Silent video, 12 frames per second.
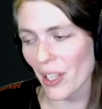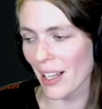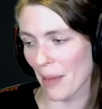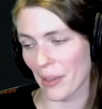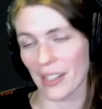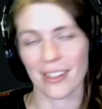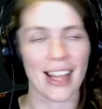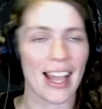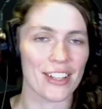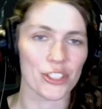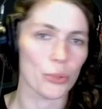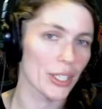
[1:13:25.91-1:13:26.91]
I mean,
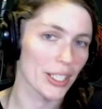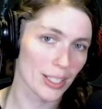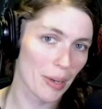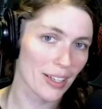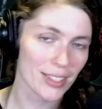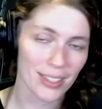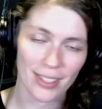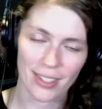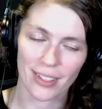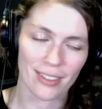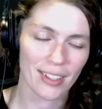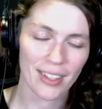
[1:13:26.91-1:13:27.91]
as you would expect
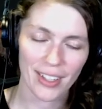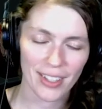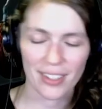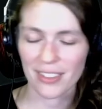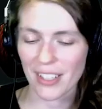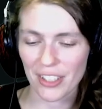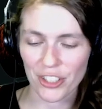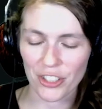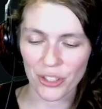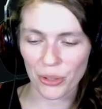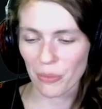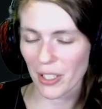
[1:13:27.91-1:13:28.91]
it to
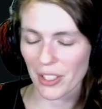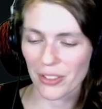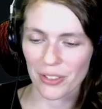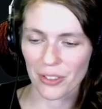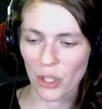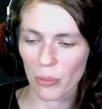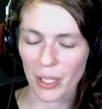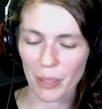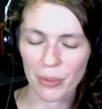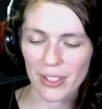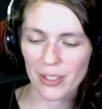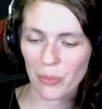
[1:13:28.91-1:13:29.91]
do, because nobody
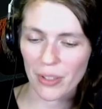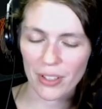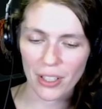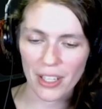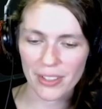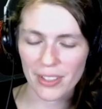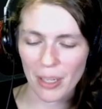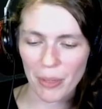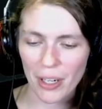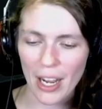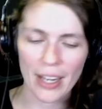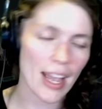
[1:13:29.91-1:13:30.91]
plays with Colossus hammer.
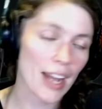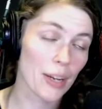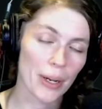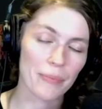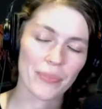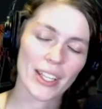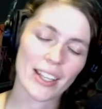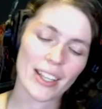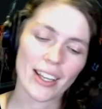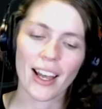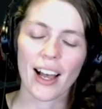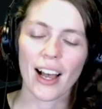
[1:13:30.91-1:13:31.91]
Anyway,
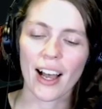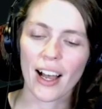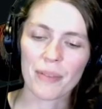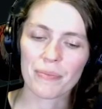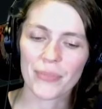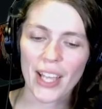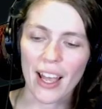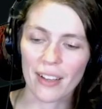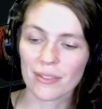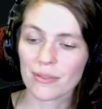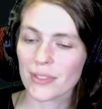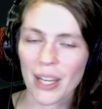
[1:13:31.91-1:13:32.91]
yeah,
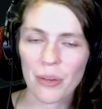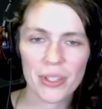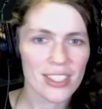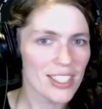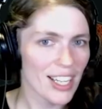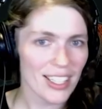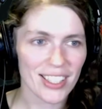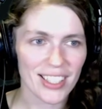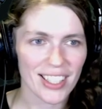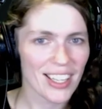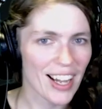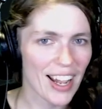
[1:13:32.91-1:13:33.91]
that was the deck,
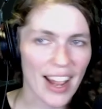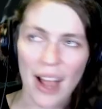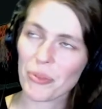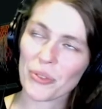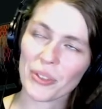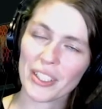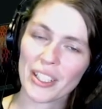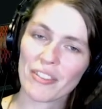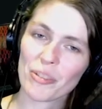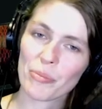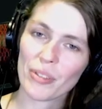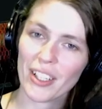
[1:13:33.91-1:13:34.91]
and I absolutely
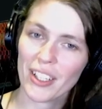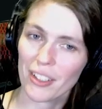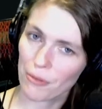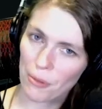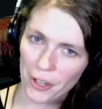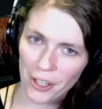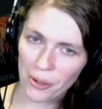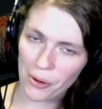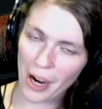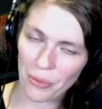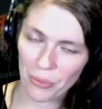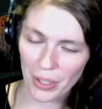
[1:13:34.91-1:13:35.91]
loved playing it for you.
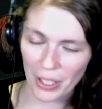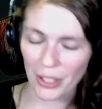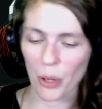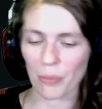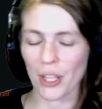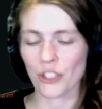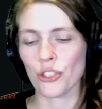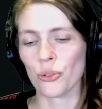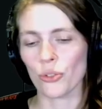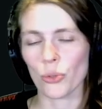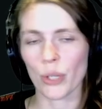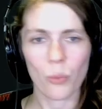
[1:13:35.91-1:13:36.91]
I really hope that you
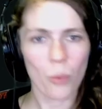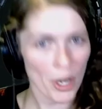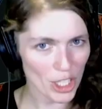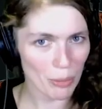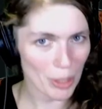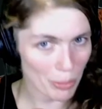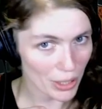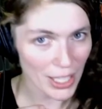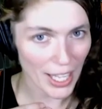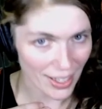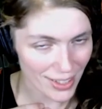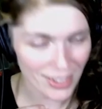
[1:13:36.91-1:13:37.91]
enjoyed watching me
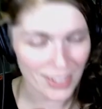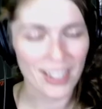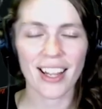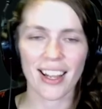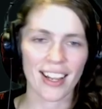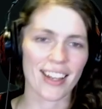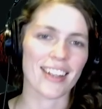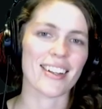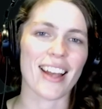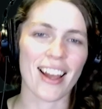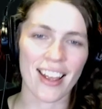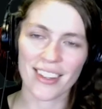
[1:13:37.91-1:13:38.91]
play it, and
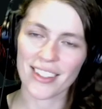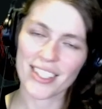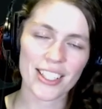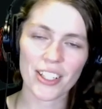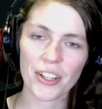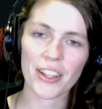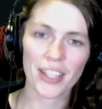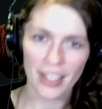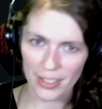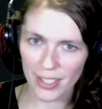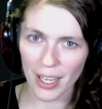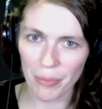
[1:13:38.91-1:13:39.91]
until the
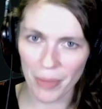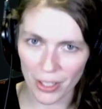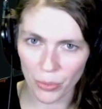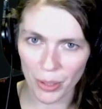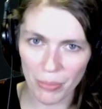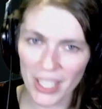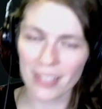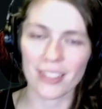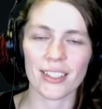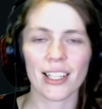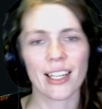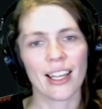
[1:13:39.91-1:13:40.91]
next time that we
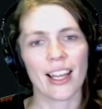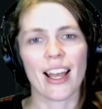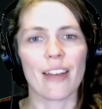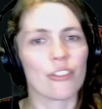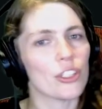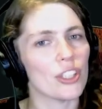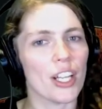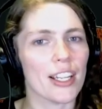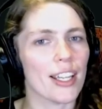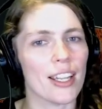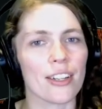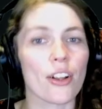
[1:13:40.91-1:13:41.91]
meet, have good luck
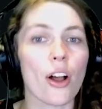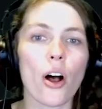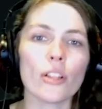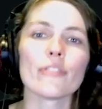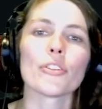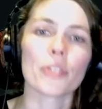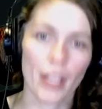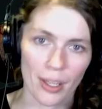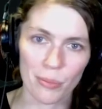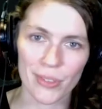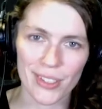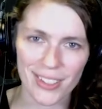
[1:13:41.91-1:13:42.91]
in all of your
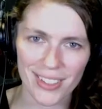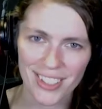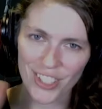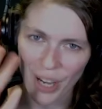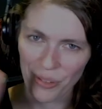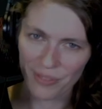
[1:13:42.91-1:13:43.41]
games. Ciao.